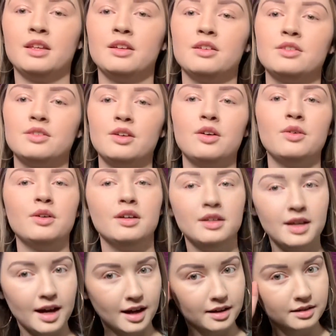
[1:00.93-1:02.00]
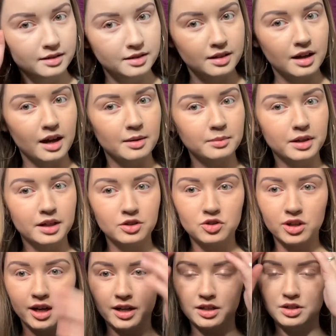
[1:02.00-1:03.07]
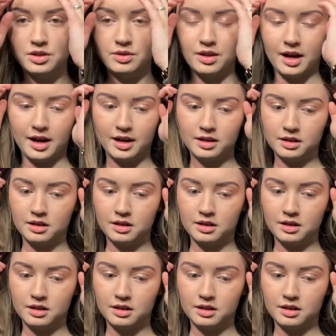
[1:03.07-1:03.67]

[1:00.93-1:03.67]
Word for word: So yeah, I'm gonna try and do that